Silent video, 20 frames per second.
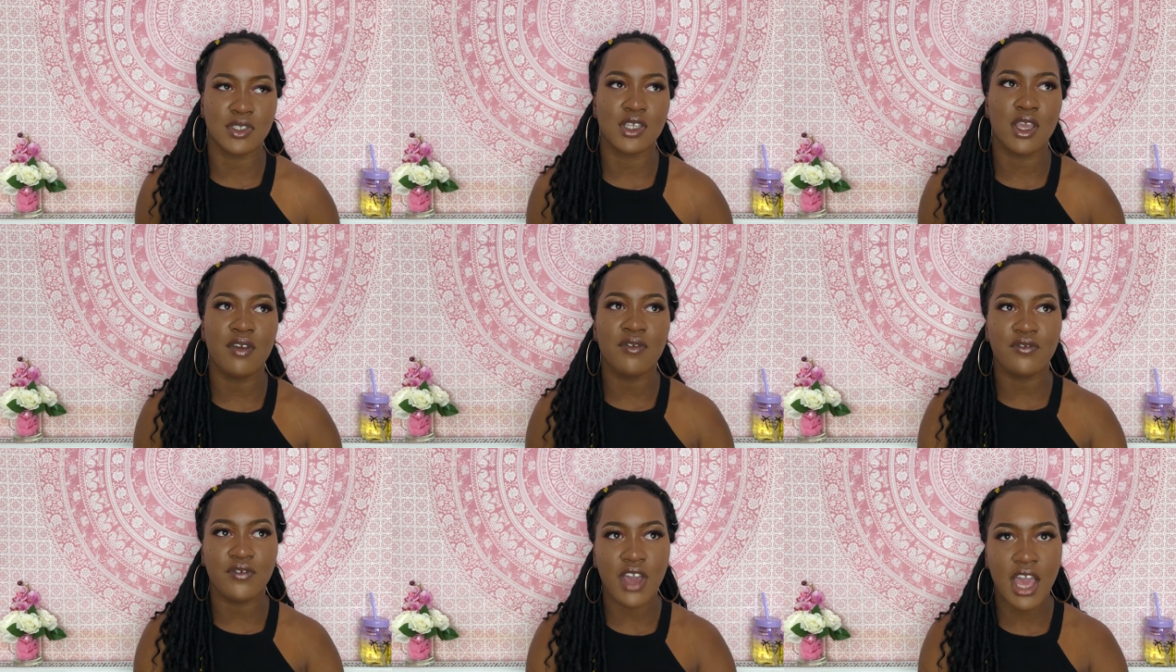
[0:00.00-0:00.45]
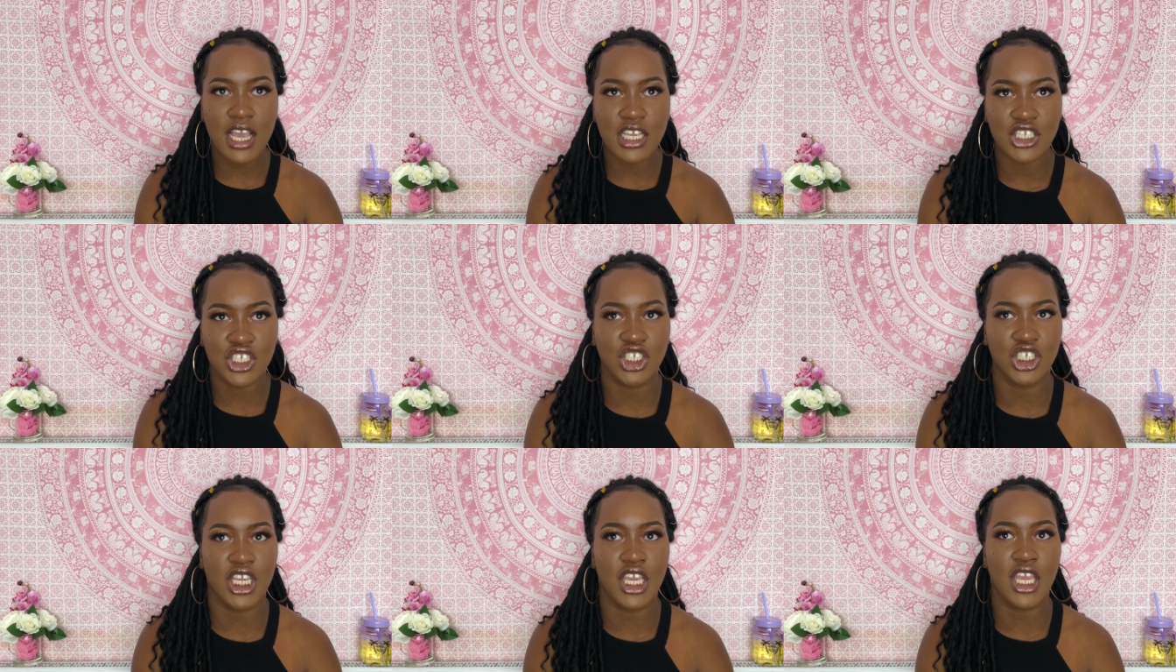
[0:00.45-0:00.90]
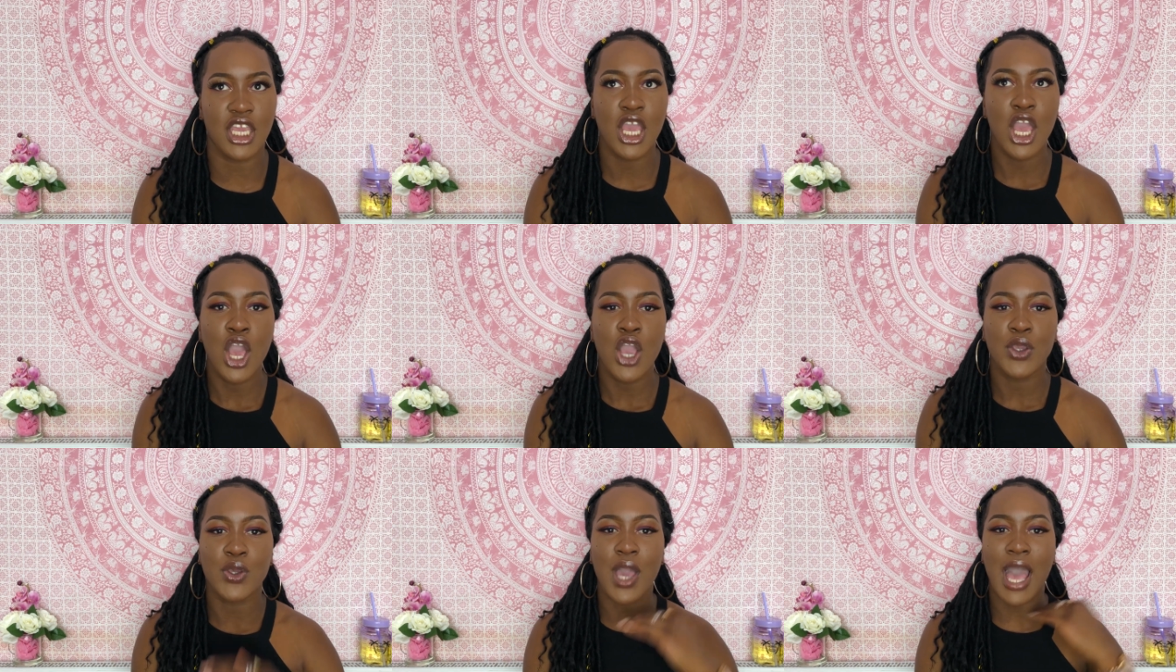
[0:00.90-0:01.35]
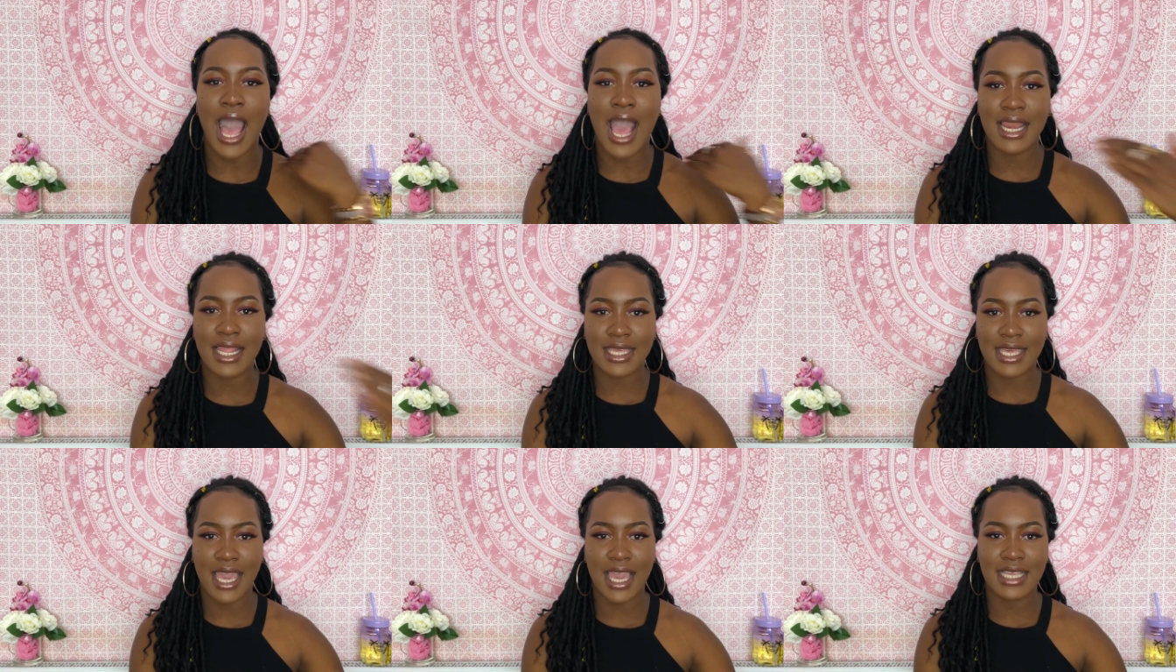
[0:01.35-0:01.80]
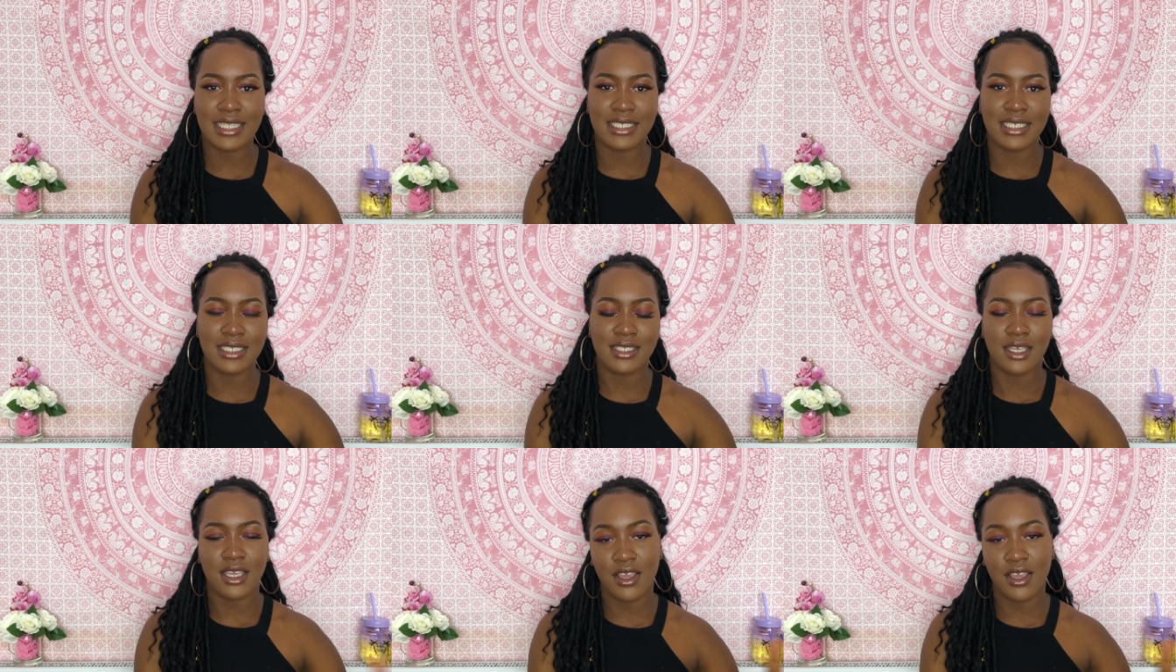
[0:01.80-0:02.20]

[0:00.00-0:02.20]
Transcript: So first year, you're allocated,